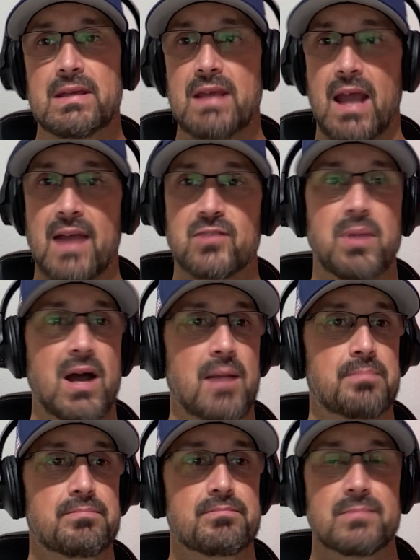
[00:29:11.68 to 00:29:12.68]
He has
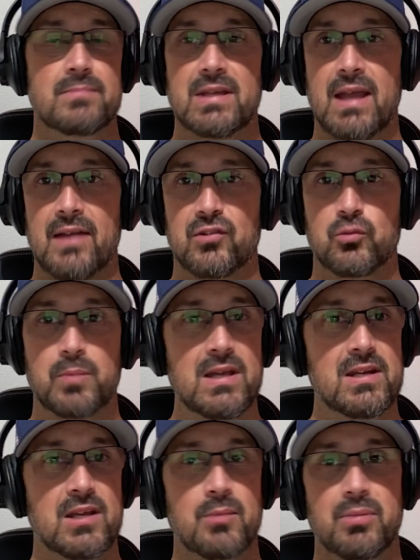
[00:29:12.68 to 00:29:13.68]
pop. He has
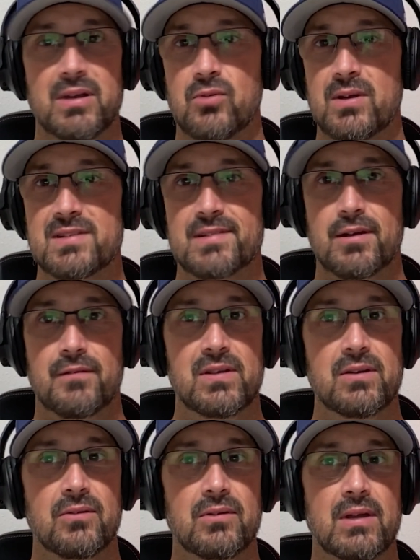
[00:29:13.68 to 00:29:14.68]
speed. He can play great center
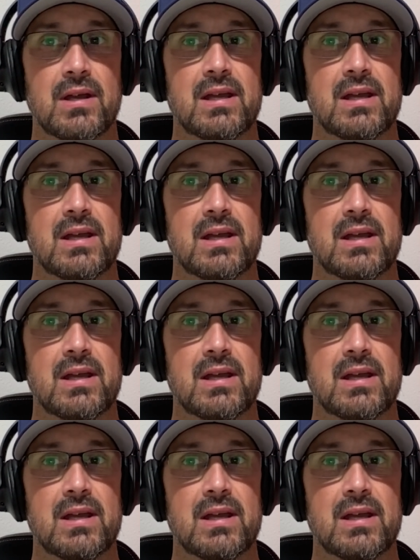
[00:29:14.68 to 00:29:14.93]
field.